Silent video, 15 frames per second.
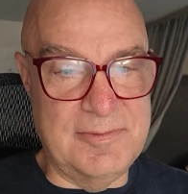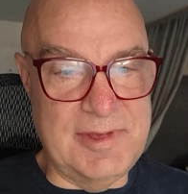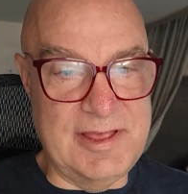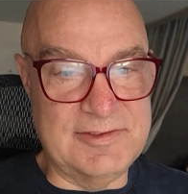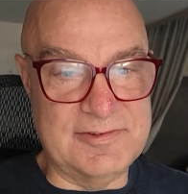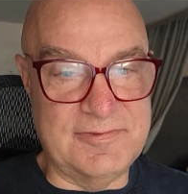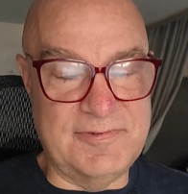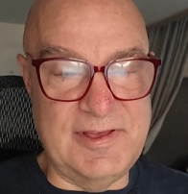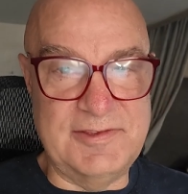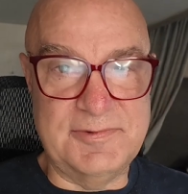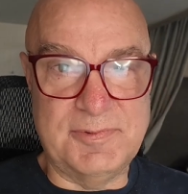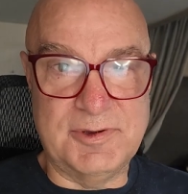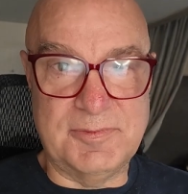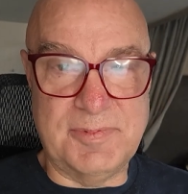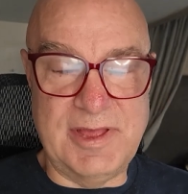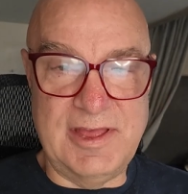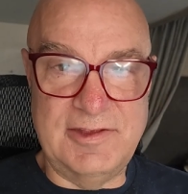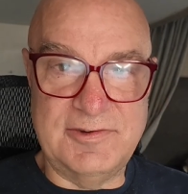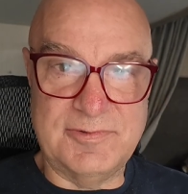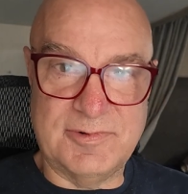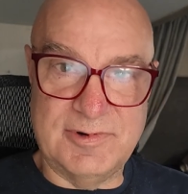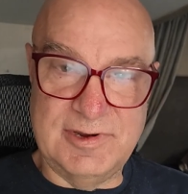has a Facebook
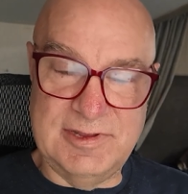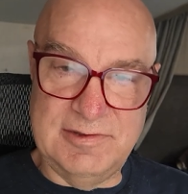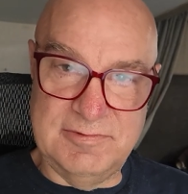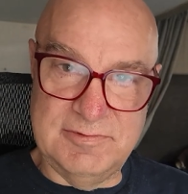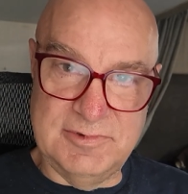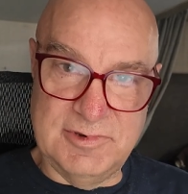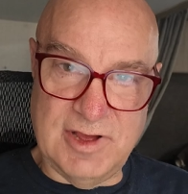page where he